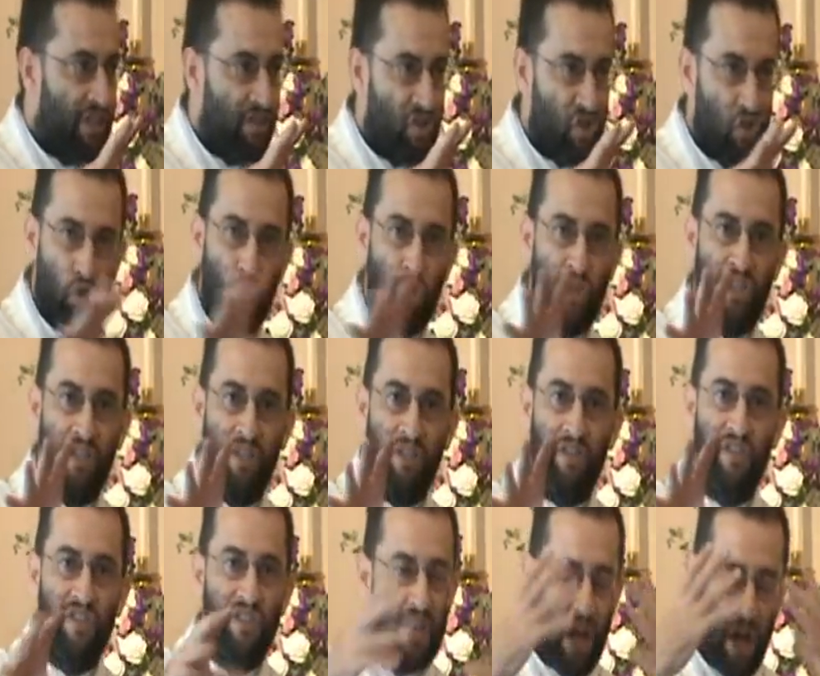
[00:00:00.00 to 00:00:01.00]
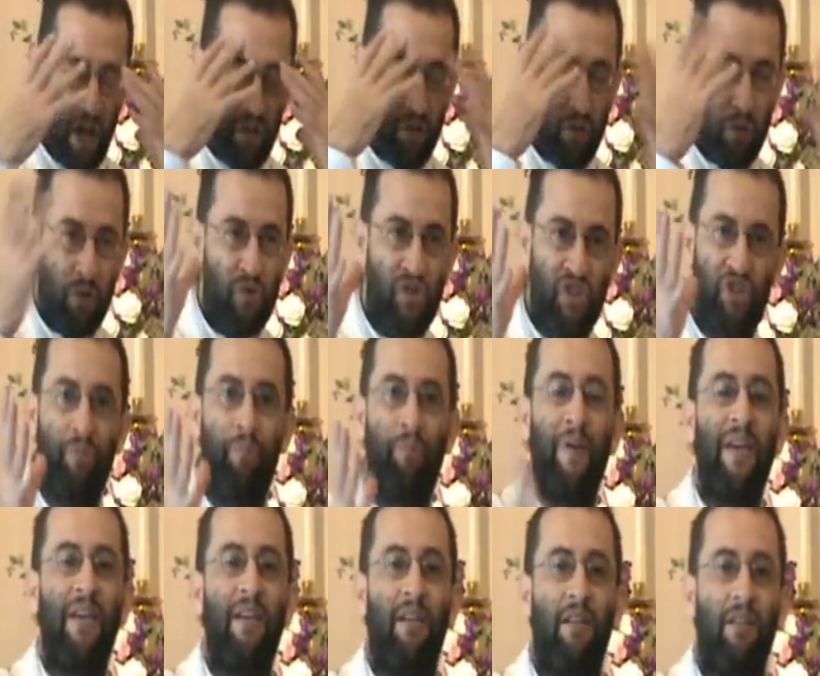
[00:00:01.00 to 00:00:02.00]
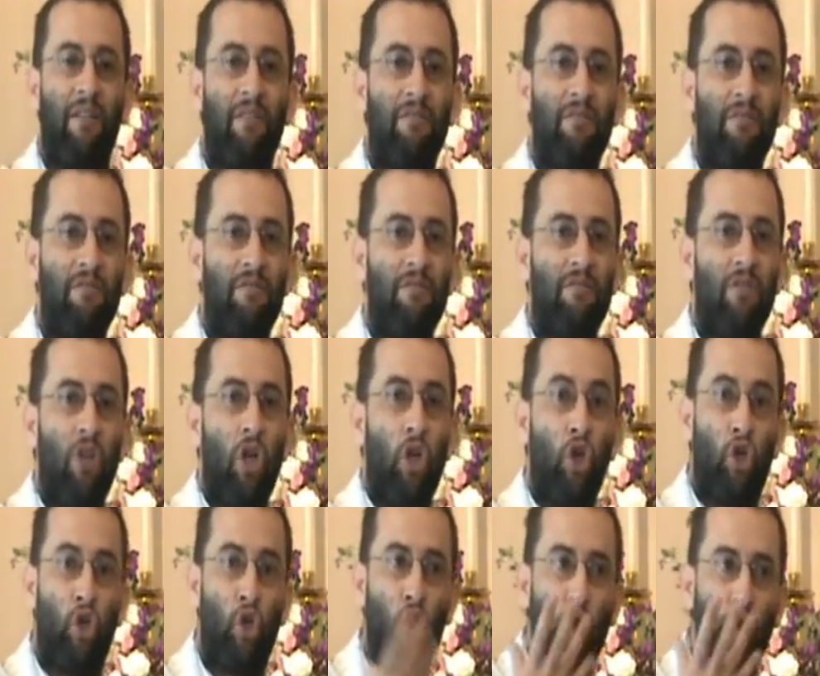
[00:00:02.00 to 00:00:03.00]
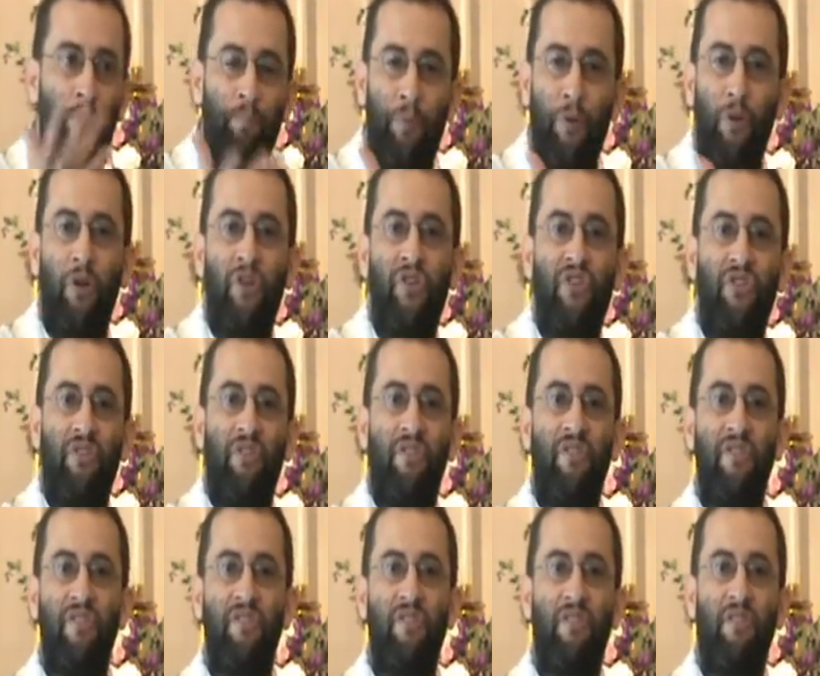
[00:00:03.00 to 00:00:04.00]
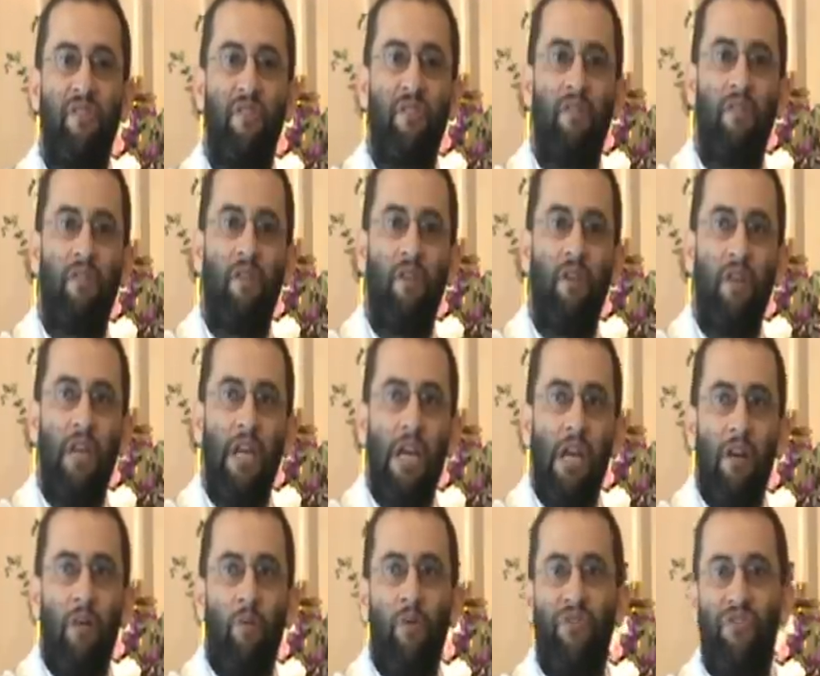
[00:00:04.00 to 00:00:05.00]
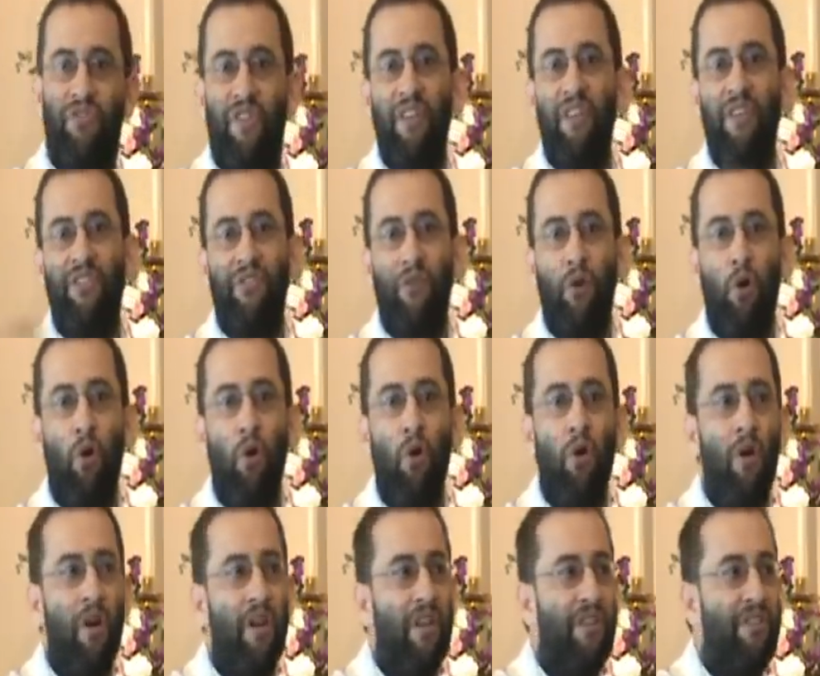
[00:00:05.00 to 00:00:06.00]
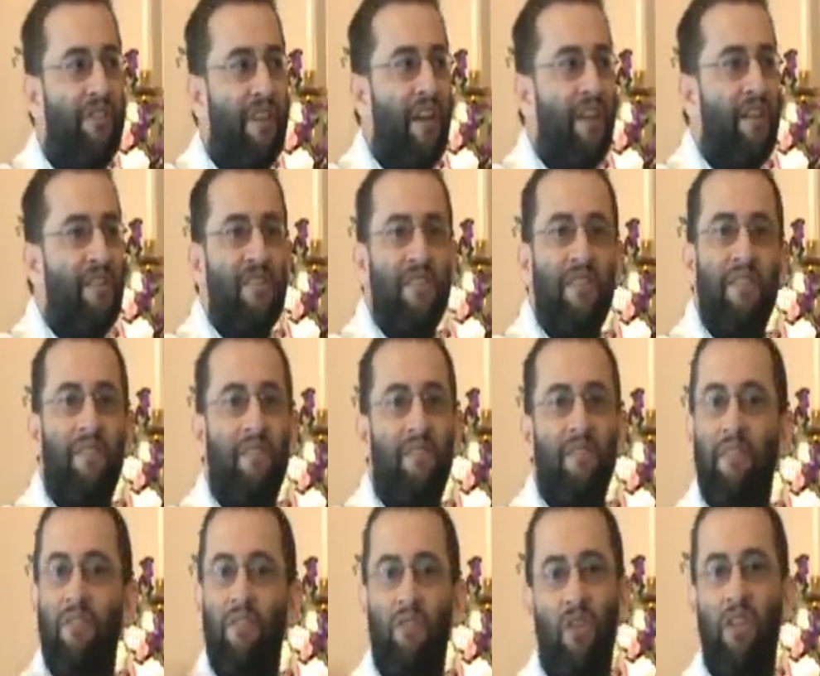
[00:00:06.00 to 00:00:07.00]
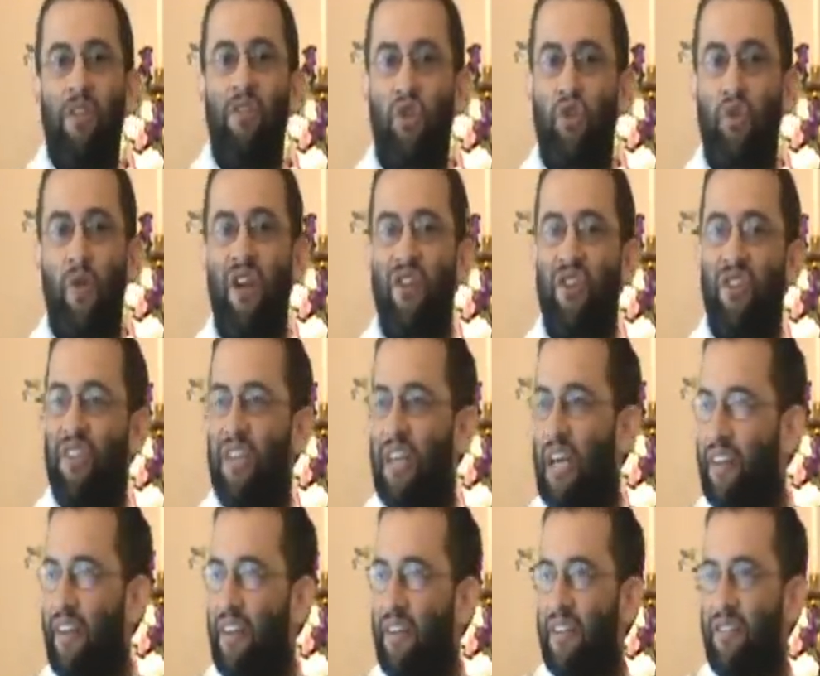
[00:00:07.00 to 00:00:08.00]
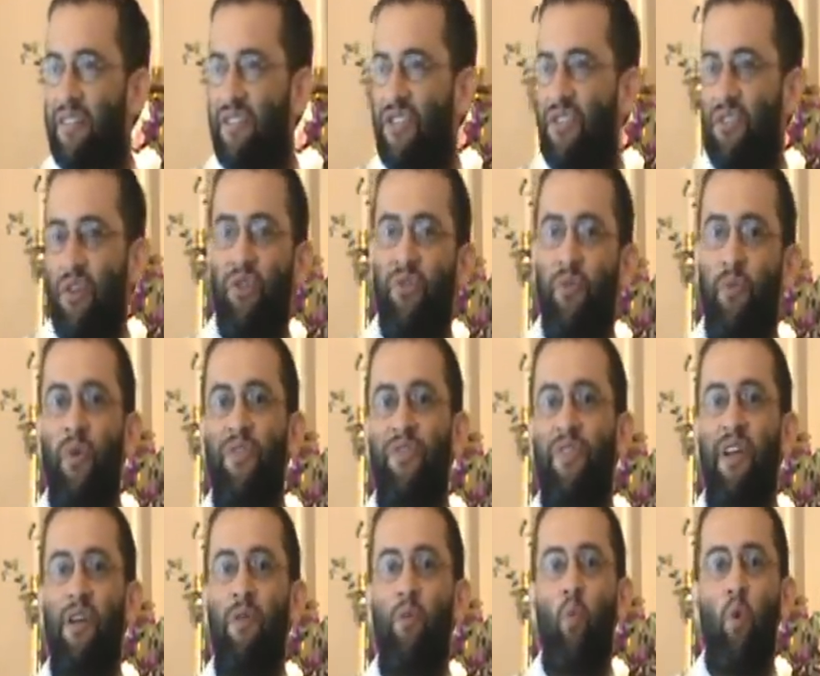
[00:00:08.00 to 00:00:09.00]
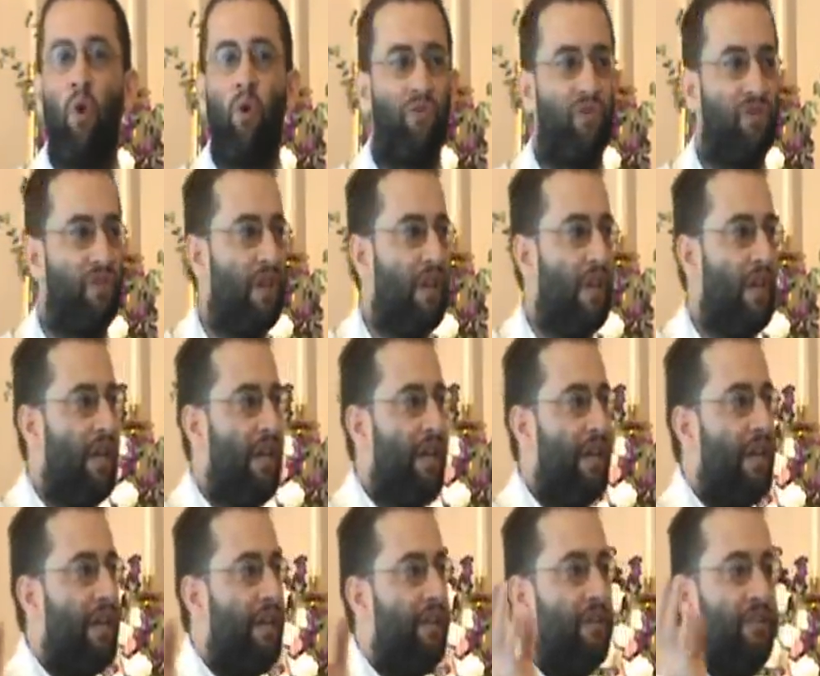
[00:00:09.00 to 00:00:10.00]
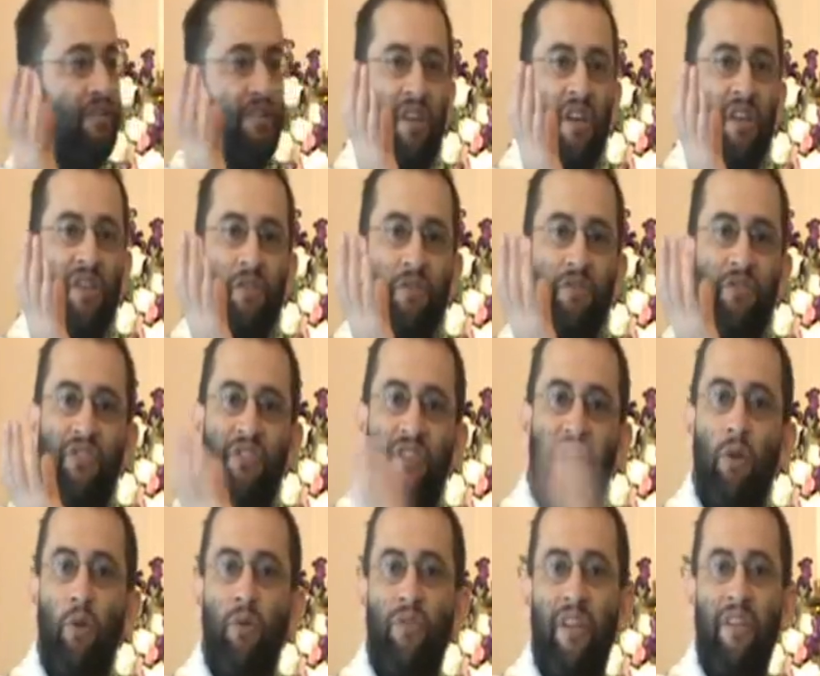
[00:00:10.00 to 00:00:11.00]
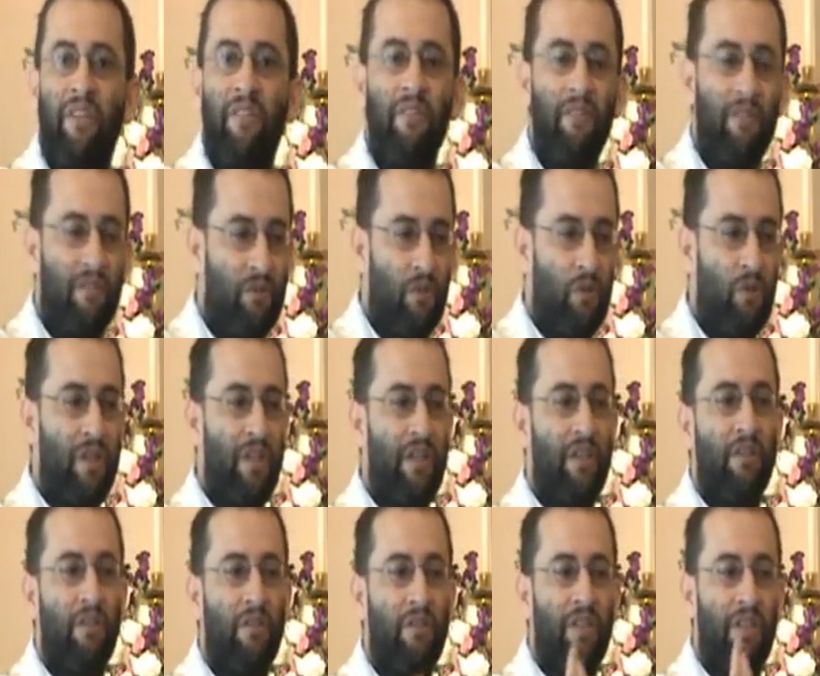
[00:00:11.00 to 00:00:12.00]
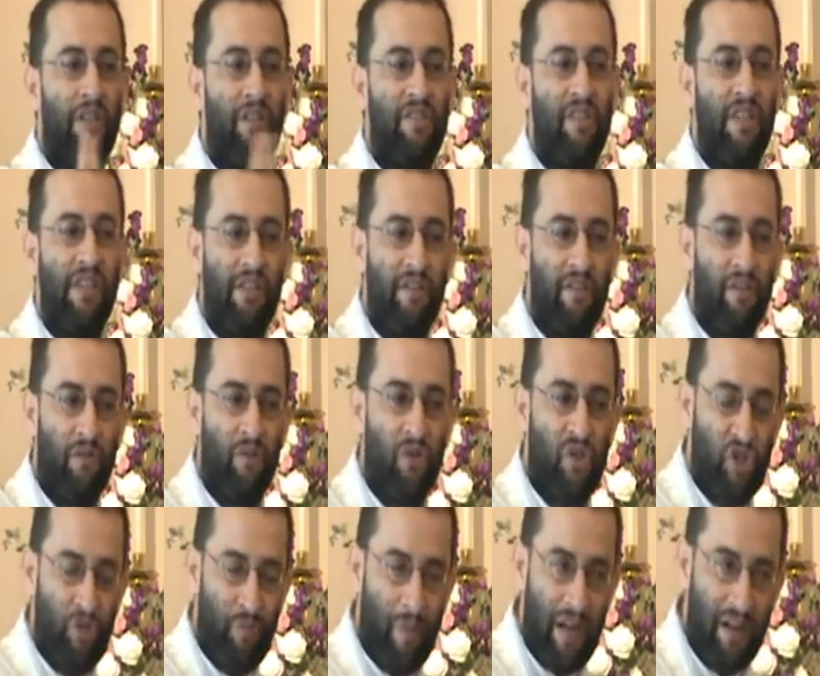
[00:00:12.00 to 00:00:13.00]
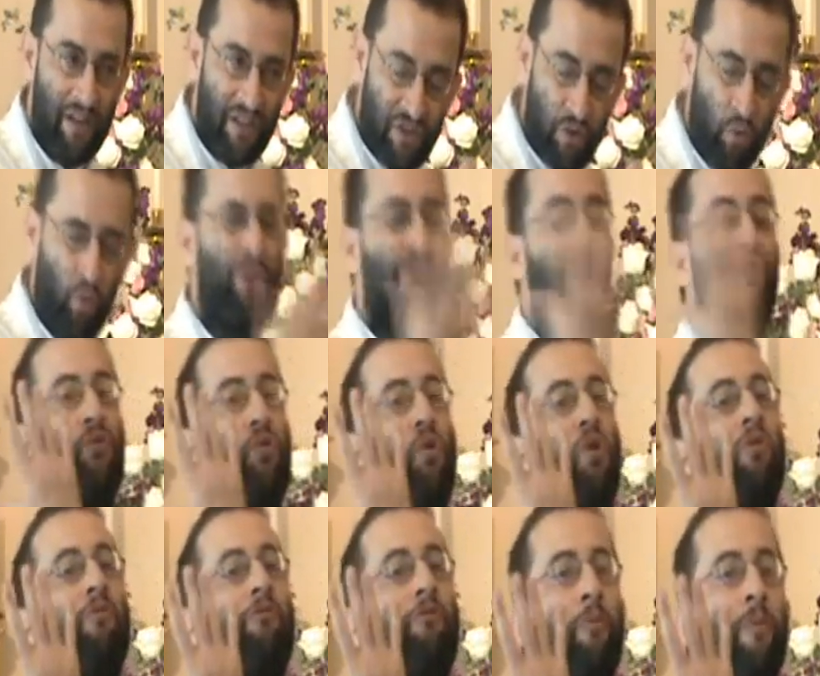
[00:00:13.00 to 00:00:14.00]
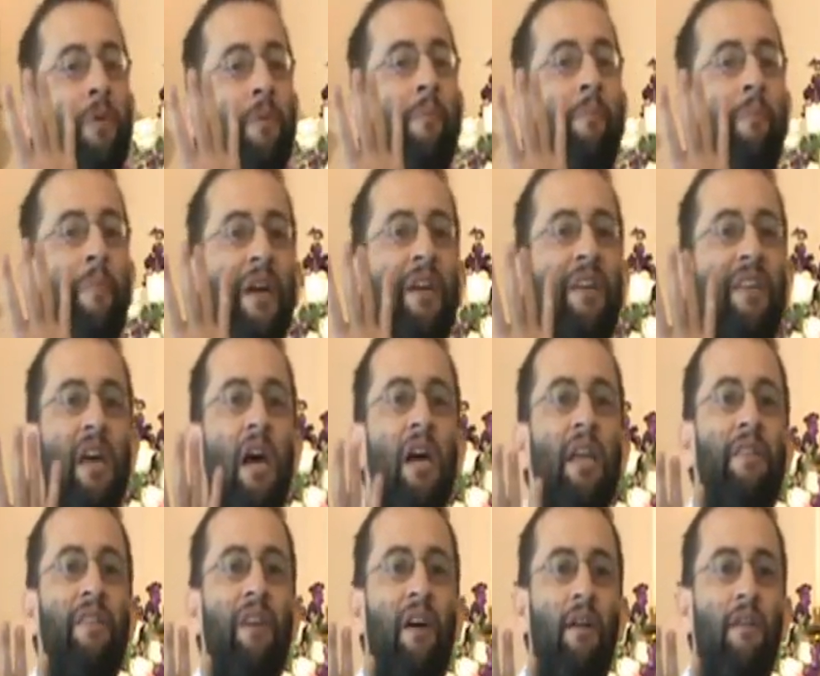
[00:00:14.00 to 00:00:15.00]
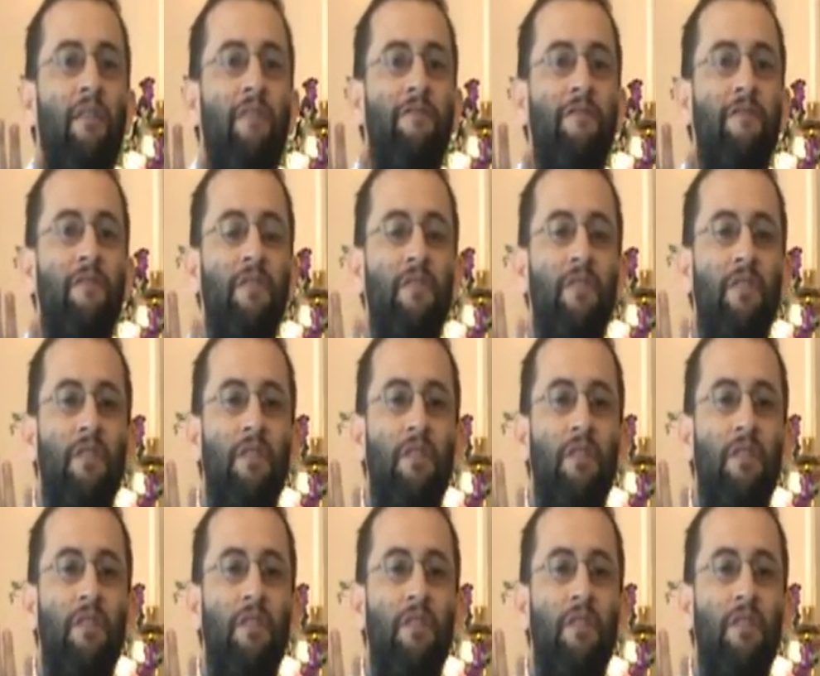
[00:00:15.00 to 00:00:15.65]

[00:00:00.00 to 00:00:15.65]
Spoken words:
Kings, 2 kings under a spell. Good persons. With Denethor, it ends in tragedy, and that's not what I want. In the case of Theoden, you know, the spell is withdrawn from him by Gandalf.